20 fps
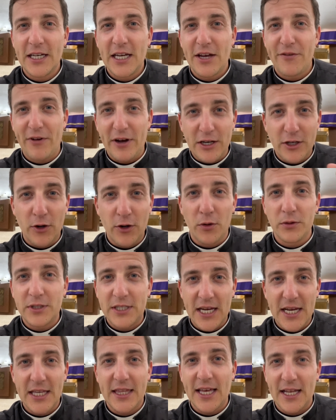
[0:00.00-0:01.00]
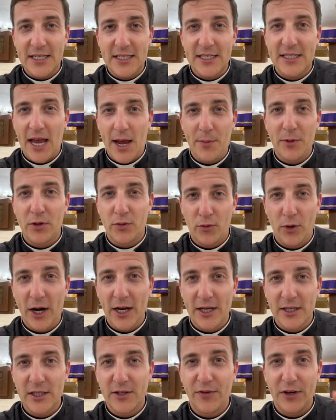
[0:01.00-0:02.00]
If I don't take that Sabbath
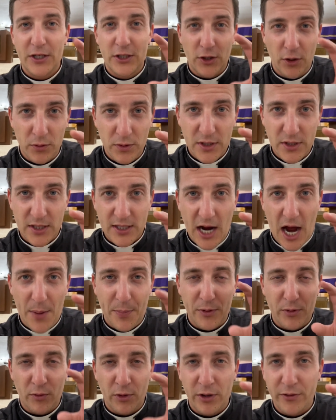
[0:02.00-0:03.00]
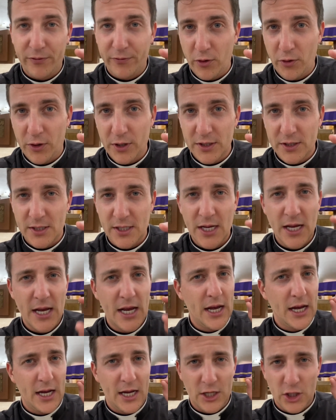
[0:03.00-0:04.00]
rest, if I don't stop and refocus
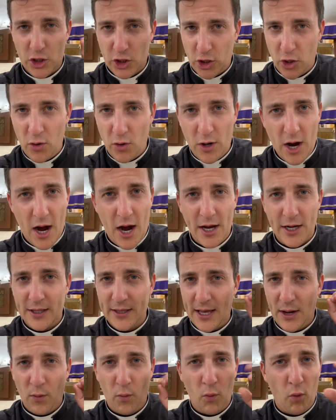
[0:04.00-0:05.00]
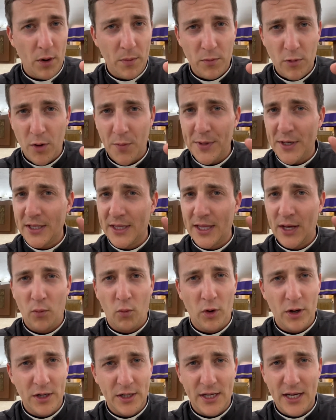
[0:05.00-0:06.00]
and show God in that one moment, in that
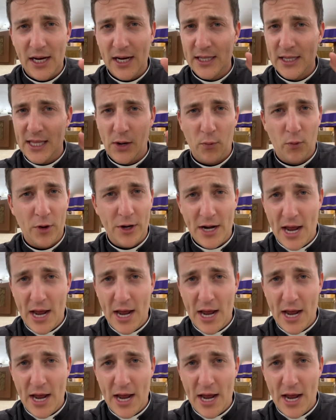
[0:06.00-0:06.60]
one day, in that one